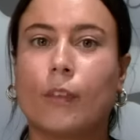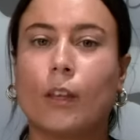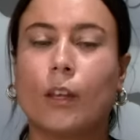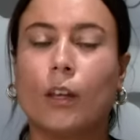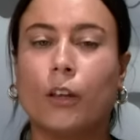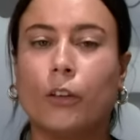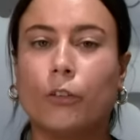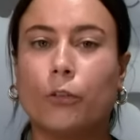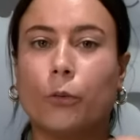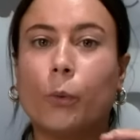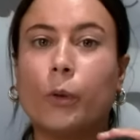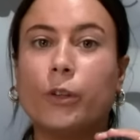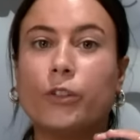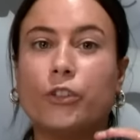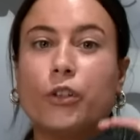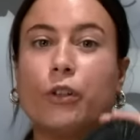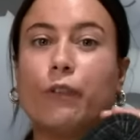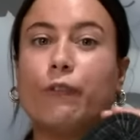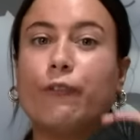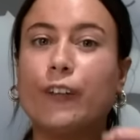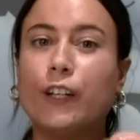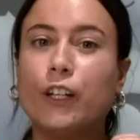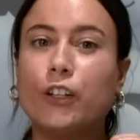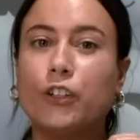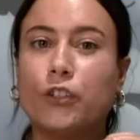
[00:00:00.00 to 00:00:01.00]
So once you've
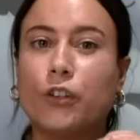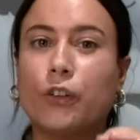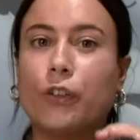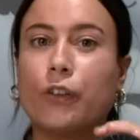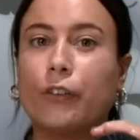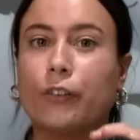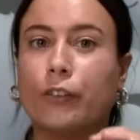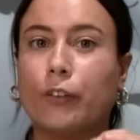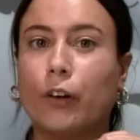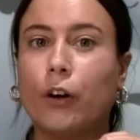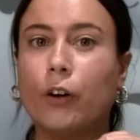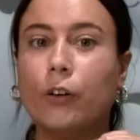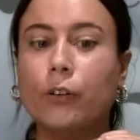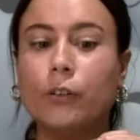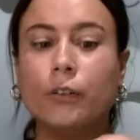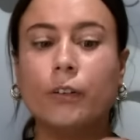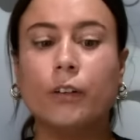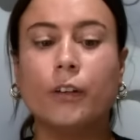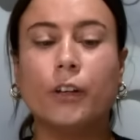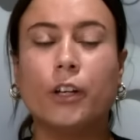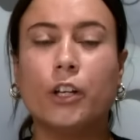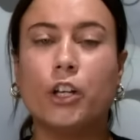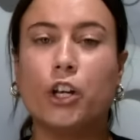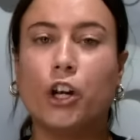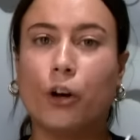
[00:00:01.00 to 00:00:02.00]
finished on the sole,
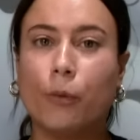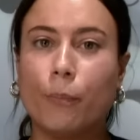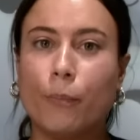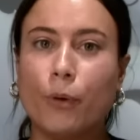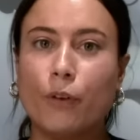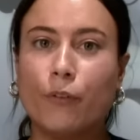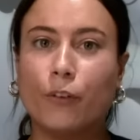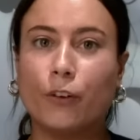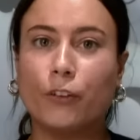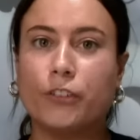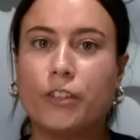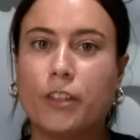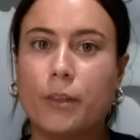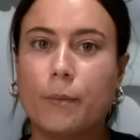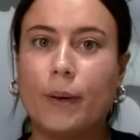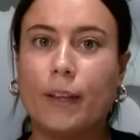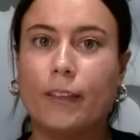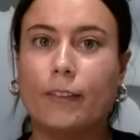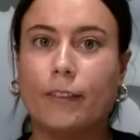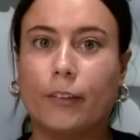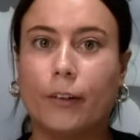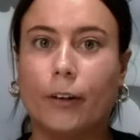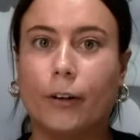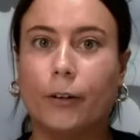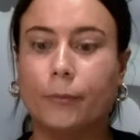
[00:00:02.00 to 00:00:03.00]
you can move on to the
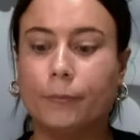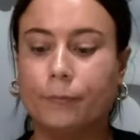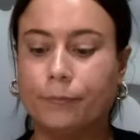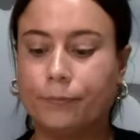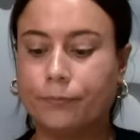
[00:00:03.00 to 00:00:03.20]
midsole.